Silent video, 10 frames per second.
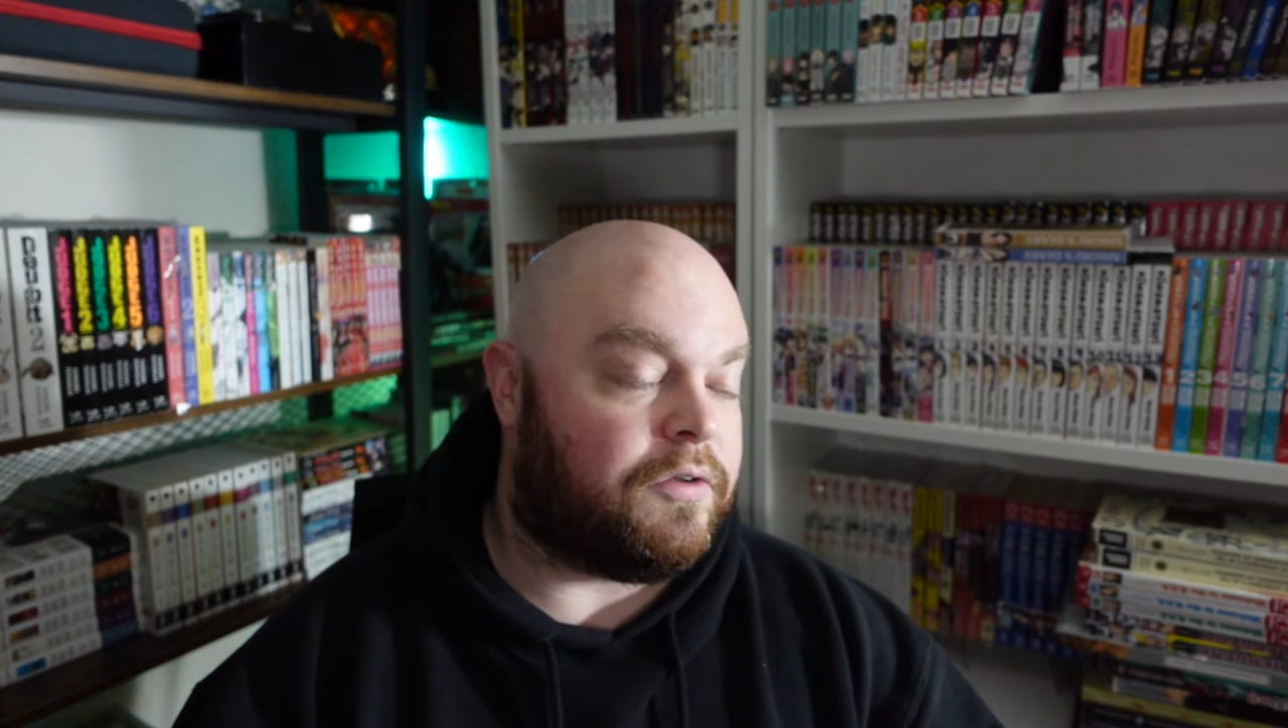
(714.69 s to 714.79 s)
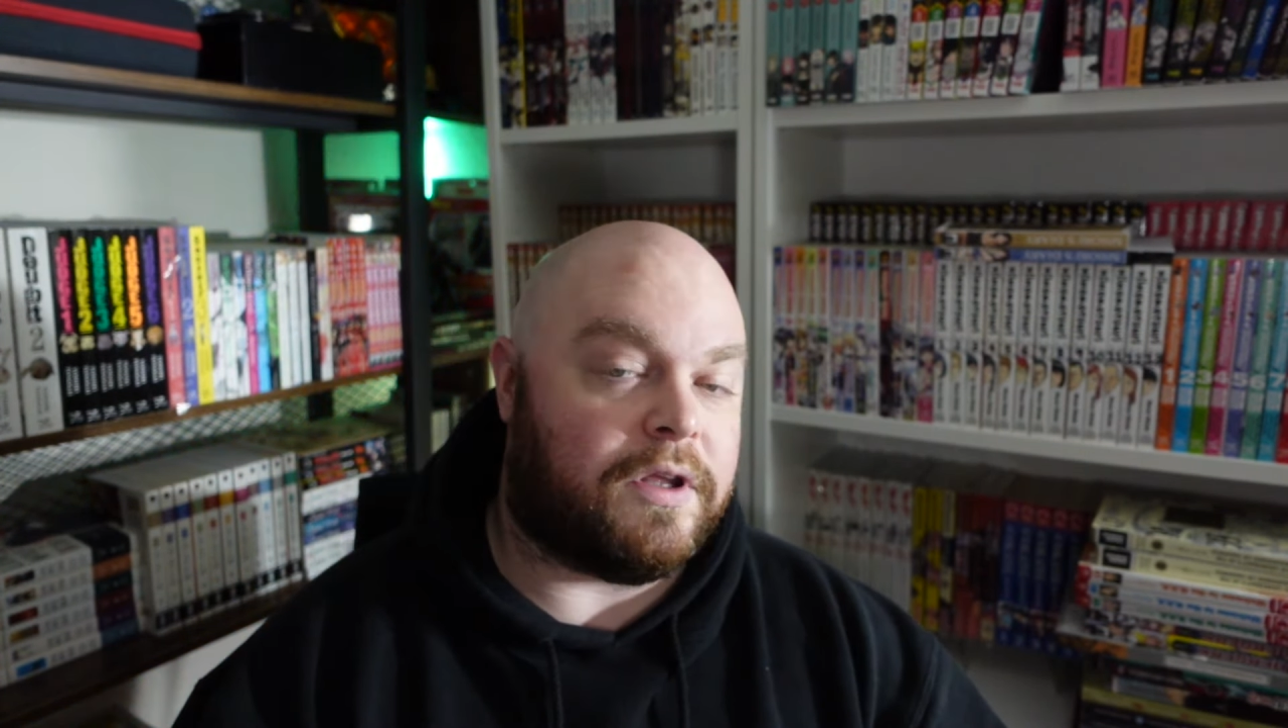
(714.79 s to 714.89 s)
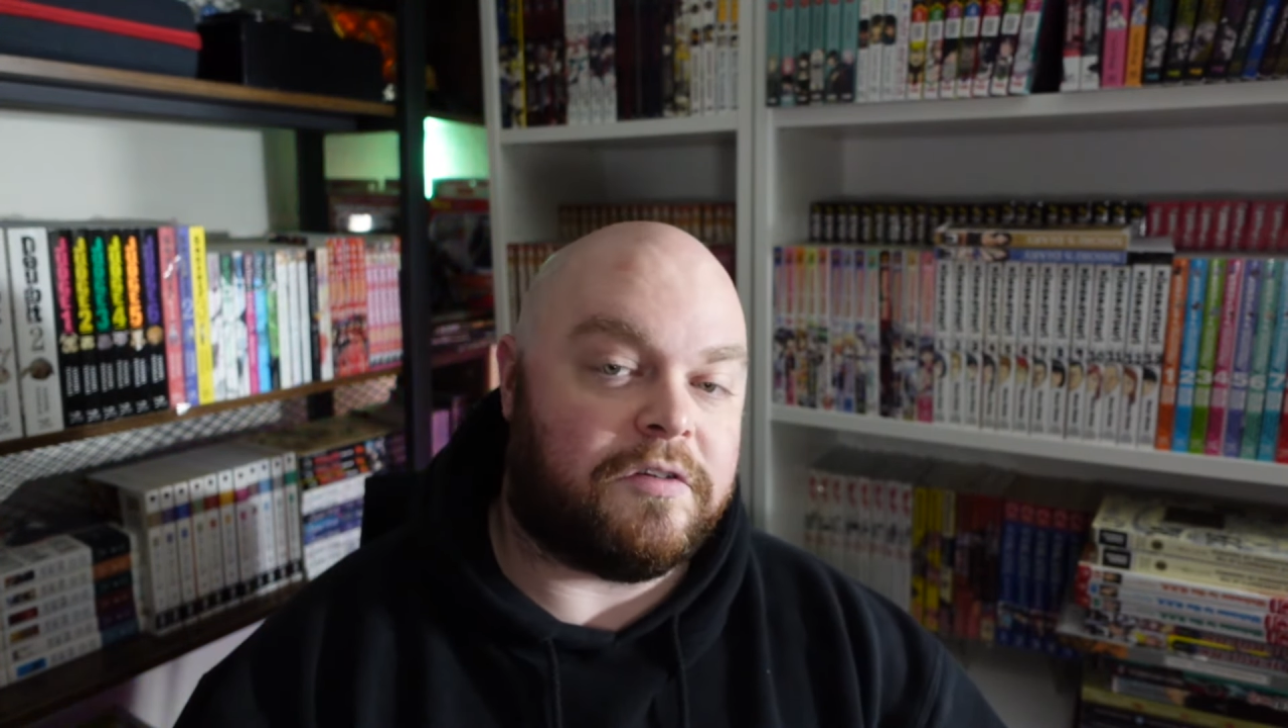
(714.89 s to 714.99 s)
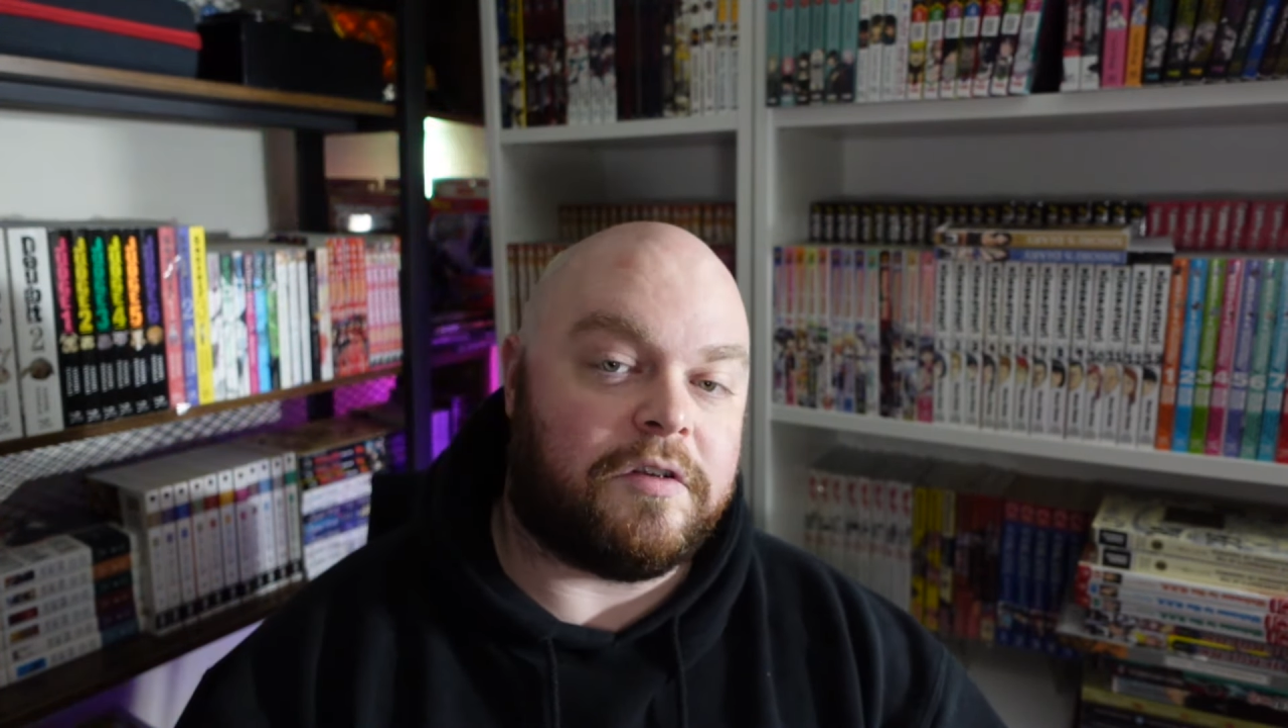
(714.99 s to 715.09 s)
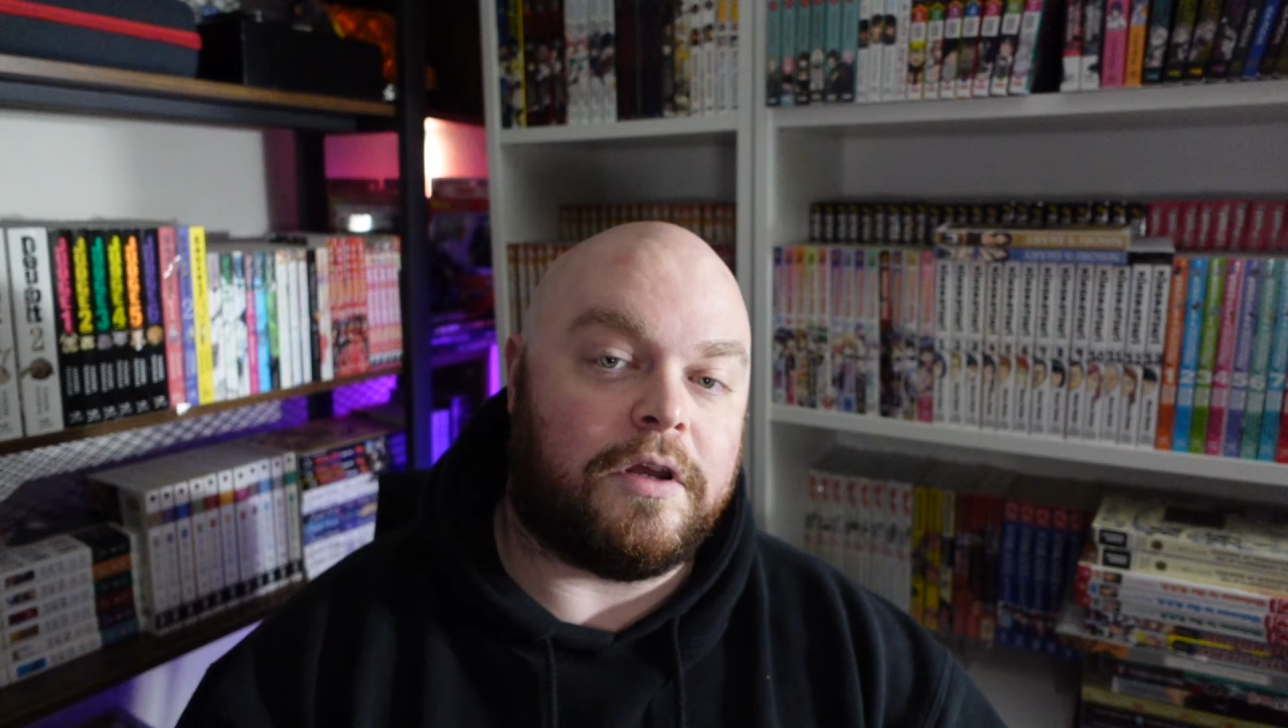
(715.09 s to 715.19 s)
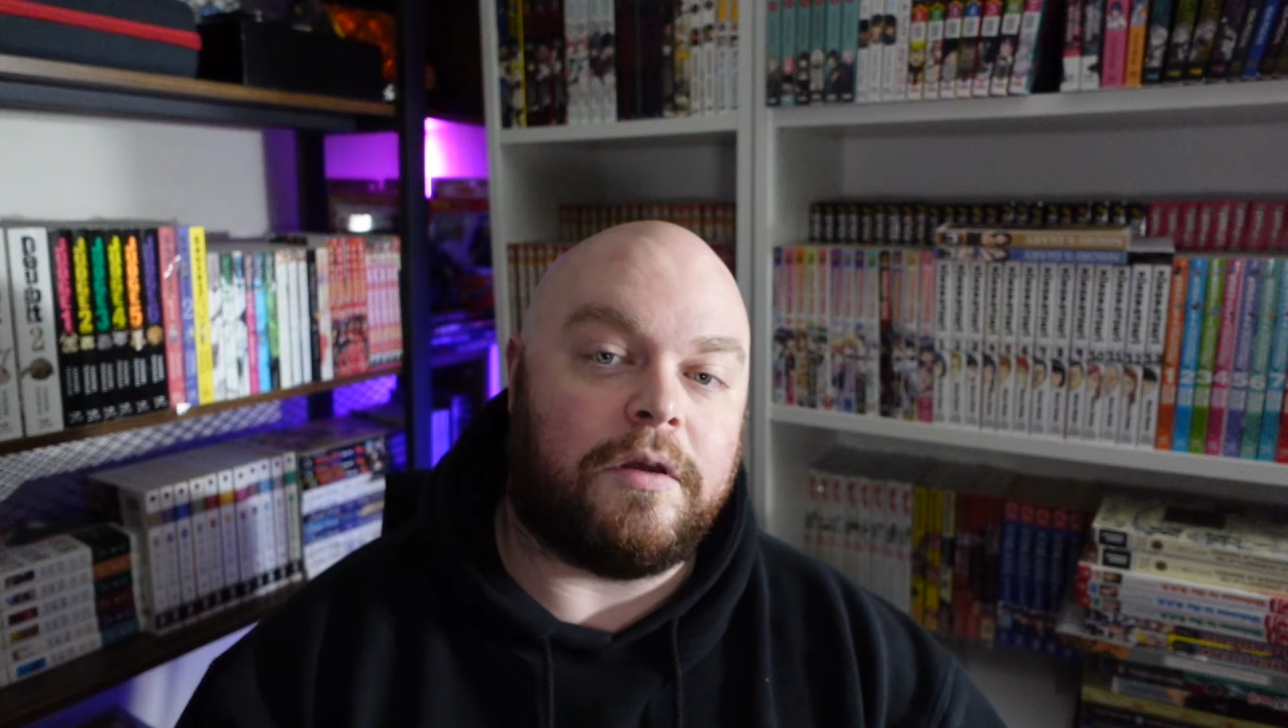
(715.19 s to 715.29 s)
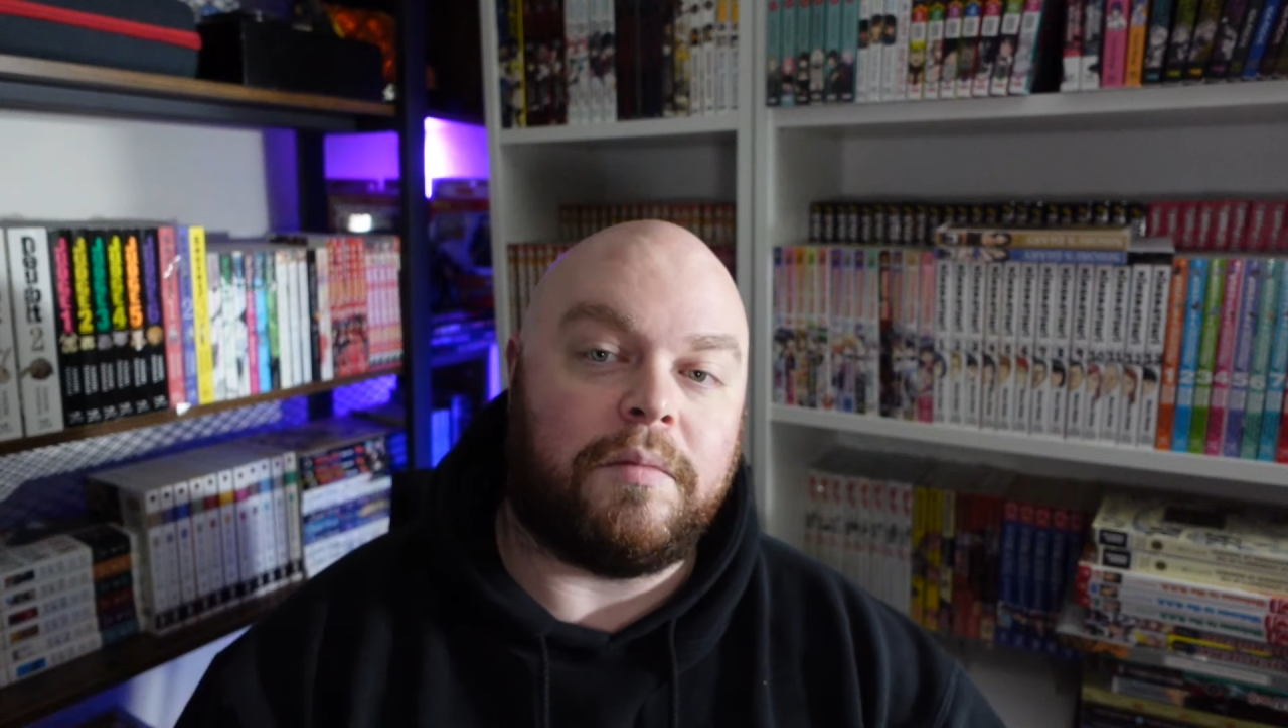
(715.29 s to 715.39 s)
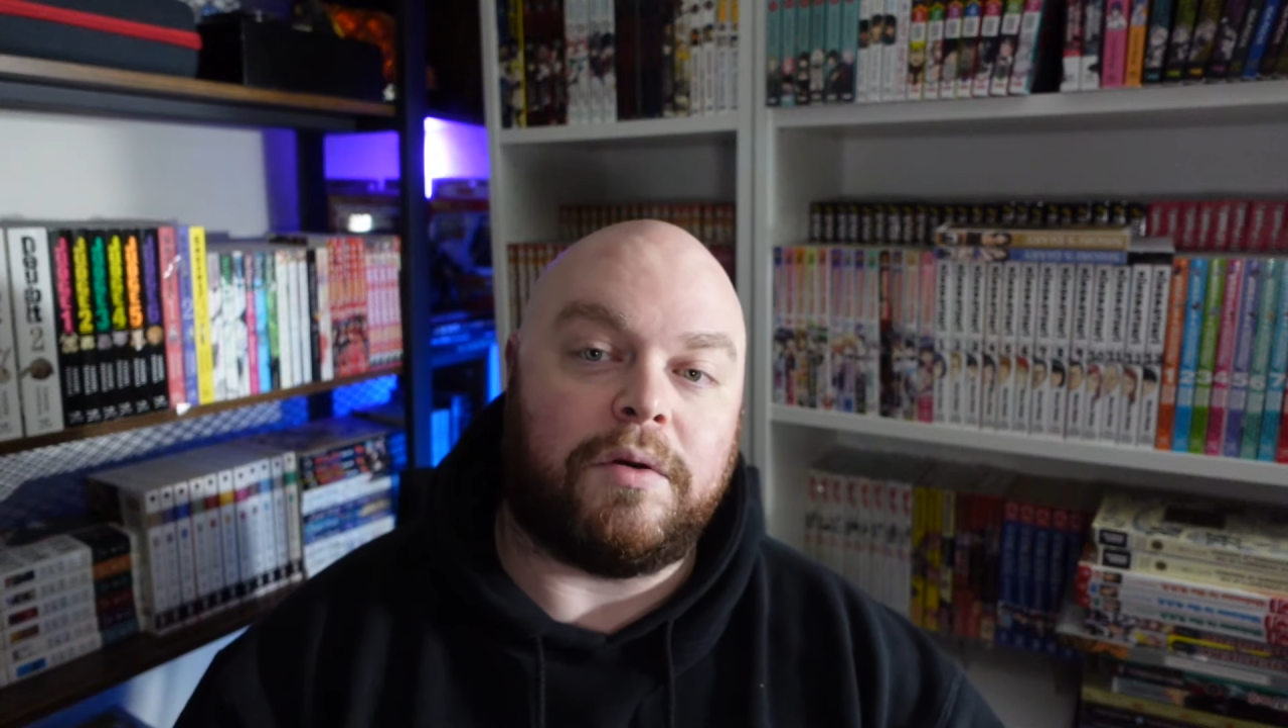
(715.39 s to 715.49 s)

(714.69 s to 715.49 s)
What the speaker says: next time,